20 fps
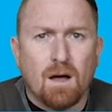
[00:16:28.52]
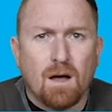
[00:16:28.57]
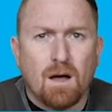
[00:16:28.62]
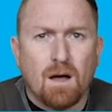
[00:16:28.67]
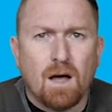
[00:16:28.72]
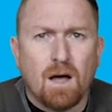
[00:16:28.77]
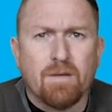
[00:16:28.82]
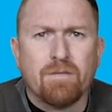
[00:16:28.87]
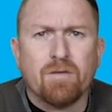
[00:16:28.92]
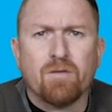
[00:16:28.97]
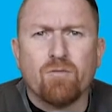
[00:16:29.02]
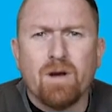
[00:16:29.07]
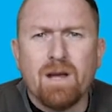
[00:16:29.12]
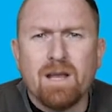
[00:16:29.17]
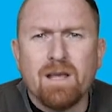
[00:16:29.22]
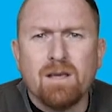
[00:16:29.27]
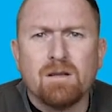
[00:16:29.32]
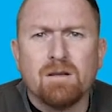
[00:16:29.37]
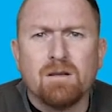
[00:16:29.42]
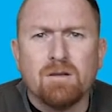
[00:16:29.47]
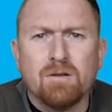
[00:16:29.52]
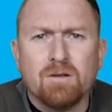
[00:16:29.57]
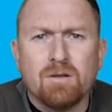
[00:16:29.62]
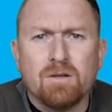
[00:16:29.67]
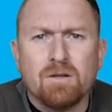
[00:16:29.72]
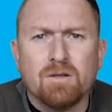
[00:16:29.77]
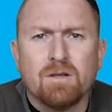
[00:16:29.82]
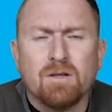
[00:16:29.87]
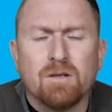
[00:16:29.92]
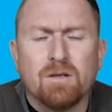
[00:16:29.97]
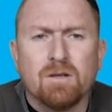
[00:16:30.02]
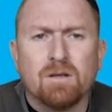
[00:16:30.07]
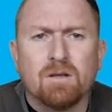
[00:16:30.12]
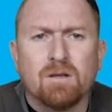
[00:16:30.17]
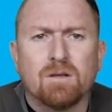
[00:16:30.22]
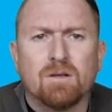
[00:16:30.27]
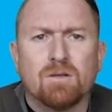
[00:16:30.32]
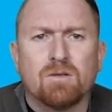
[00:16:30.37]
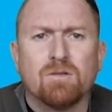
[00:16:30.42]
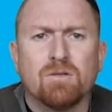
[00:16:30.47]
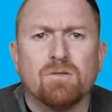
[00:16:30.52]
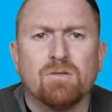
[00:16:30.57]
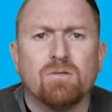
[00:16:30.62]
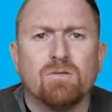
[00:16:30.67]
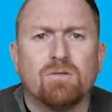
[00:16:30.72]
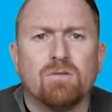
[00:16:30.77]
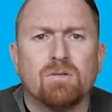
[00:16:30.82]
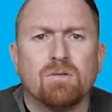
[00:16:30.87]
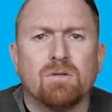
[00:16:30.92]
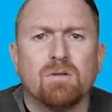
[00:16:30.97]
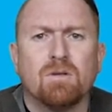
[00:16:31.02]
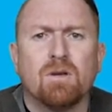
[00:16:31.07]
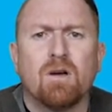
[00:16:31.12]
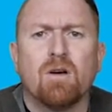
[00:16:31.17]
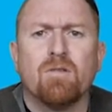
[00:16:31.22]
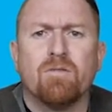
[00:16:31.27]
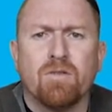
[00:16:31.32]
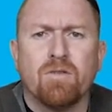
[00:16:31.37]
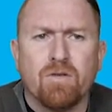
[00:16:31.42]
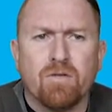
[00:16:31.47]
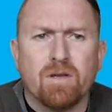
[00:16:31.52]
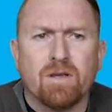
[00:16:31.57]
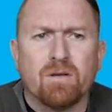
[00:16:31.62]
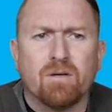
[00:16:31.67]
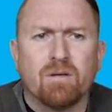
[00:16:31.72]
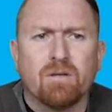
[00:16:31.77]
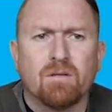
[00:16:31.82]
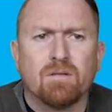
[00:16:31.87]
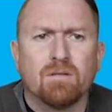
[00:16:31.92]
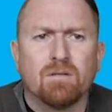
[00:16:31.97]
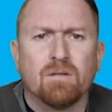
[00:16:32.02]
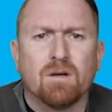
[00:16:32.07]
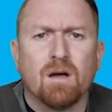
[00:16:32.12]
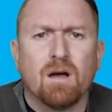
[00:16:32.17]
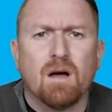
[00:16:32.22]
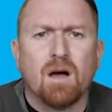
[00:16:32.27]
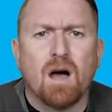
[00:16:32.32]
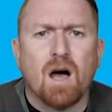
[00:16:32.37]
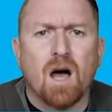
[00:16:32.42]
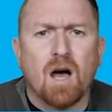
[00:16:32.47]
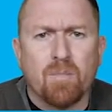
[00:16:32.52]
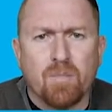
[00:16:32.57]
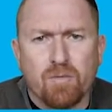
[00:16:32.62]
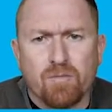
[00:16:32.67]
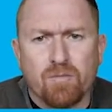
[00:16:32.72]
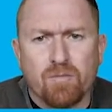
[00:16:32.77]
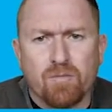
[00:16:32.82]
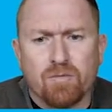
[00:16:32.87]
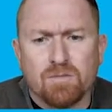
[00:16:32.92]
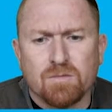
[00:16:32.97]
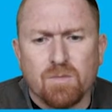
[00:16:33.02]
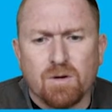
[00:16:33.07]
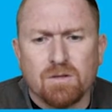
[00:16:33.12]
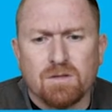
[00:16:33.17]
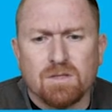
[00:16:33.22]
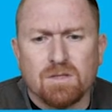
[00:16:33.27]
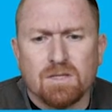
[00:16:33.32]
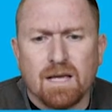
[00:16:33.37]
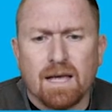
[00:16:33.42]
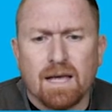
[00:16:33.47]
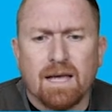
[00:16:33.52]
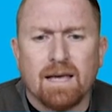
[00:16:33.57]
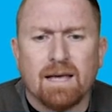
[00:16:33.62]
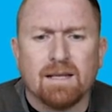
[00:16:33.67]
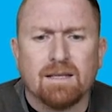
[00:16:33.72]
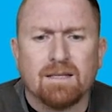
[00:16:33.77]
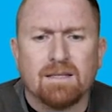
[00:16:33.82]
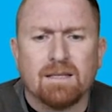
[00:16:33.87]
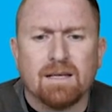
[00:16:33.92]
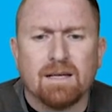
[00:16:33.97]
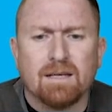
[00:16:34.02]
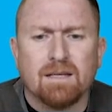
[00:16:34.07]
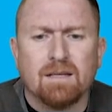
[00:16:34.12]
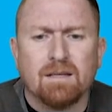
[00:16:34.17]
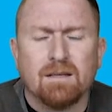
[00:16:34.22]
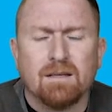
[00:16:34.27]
I've already alluded to ovarian hyperresponse and, uh,